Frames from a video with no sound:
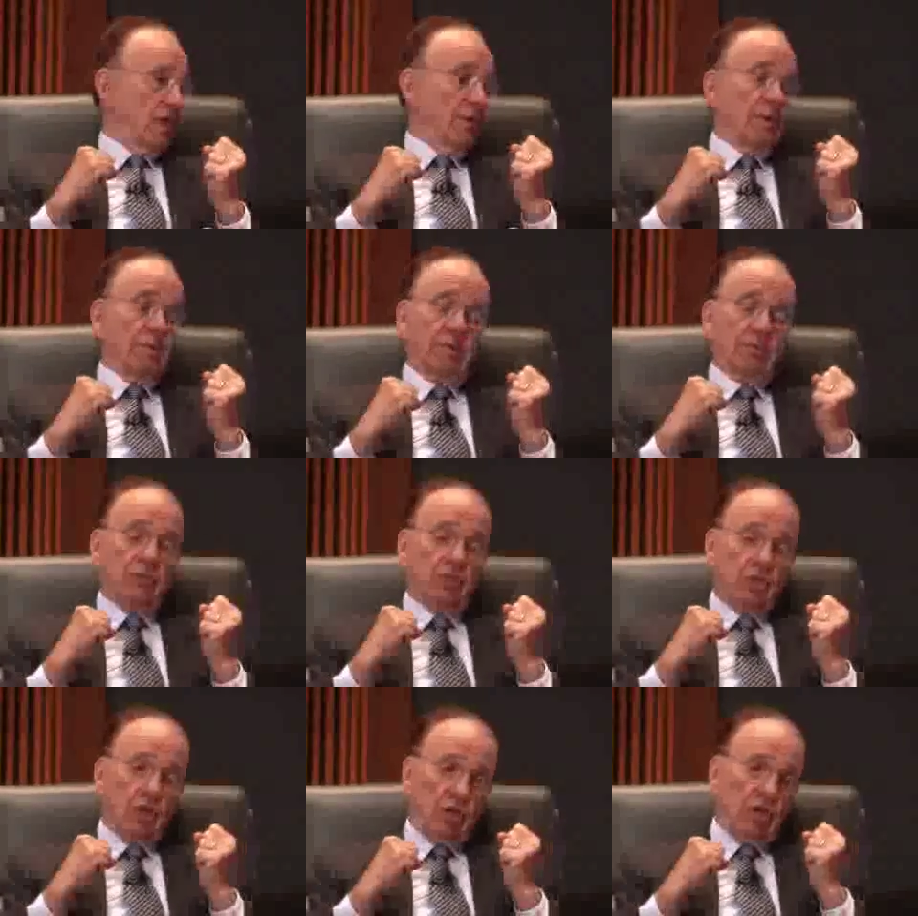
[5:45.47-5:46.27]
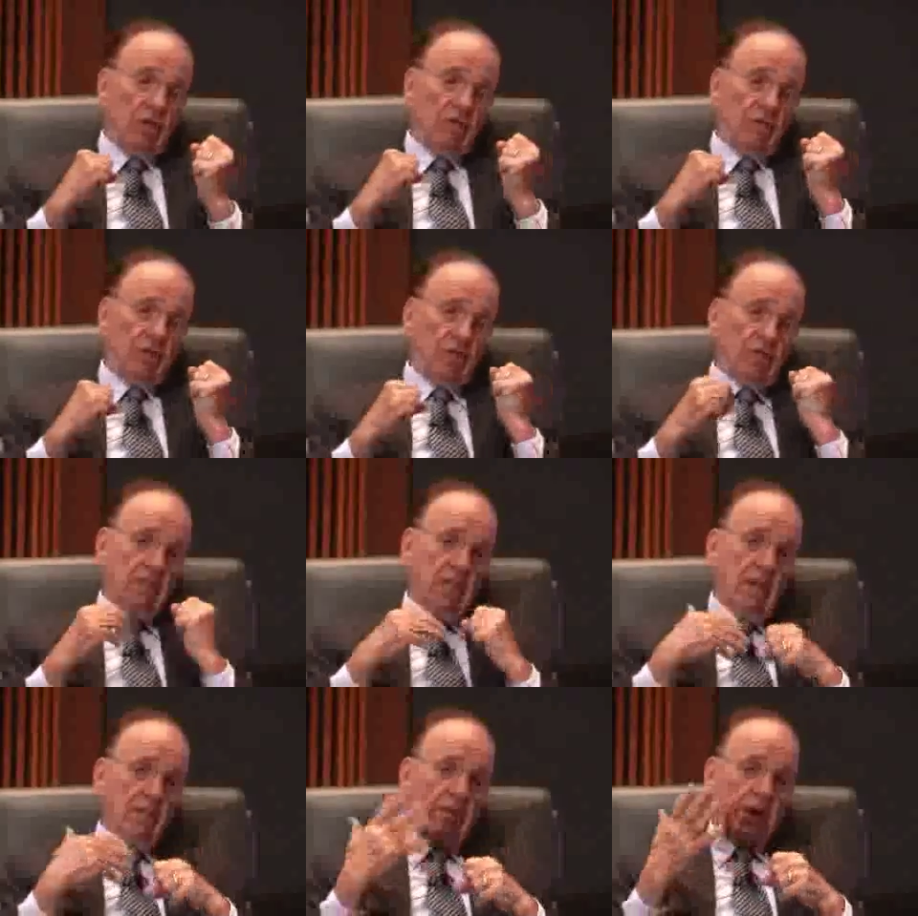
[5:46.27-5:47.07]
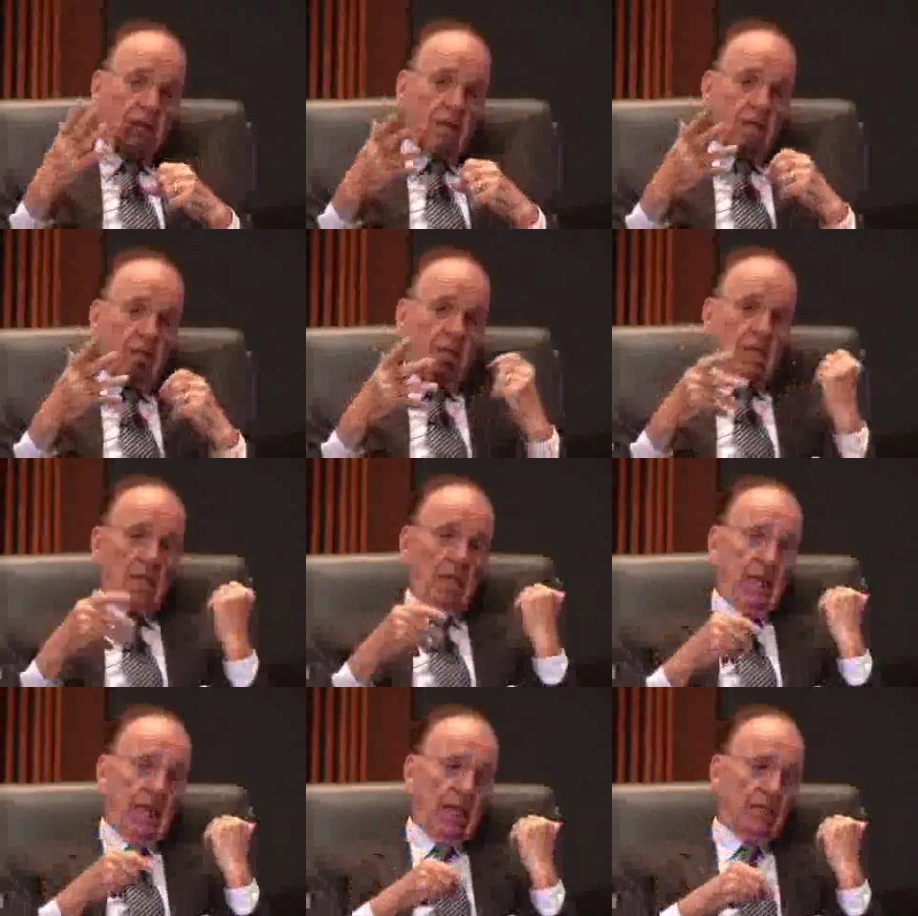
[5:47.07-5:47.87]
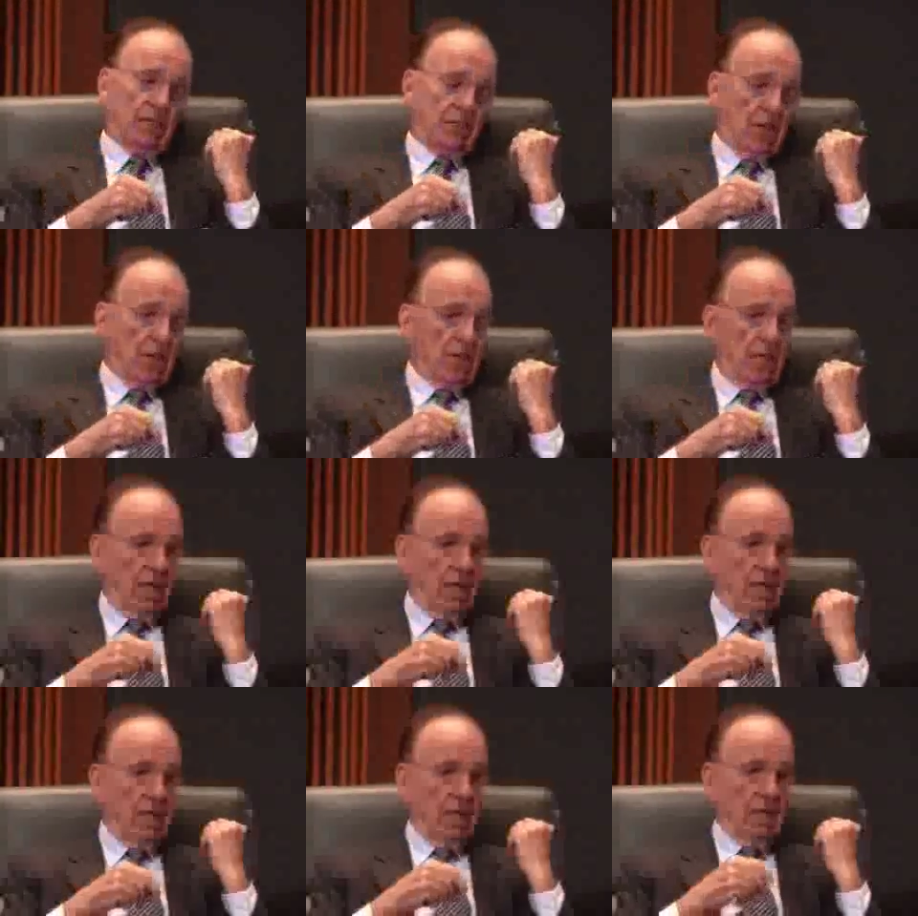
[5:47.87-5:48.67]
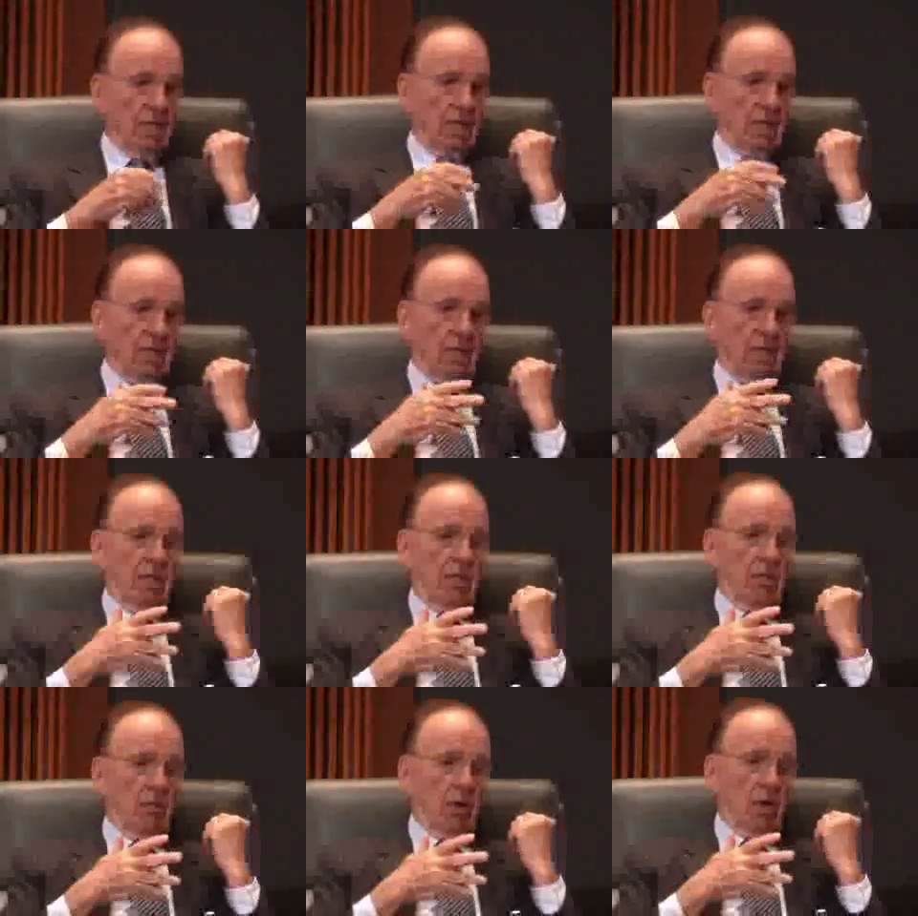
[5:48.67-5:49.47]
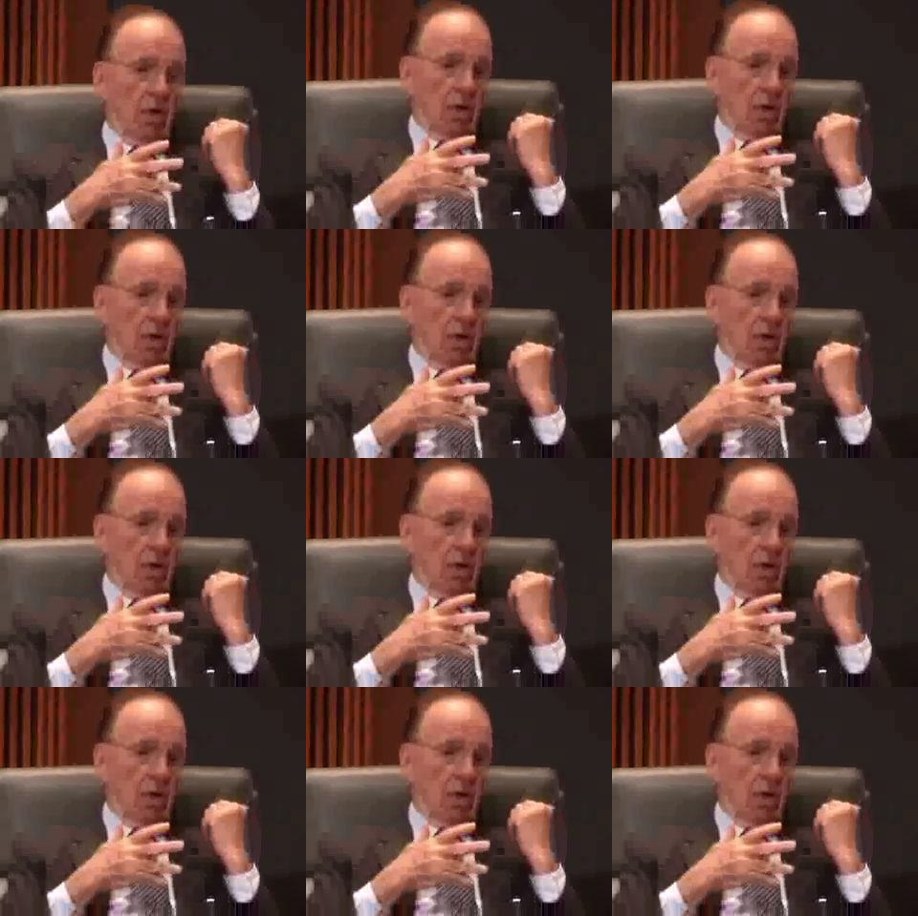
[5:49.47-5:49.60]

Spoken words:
And there were some shocking figures came out last Sunday. There were a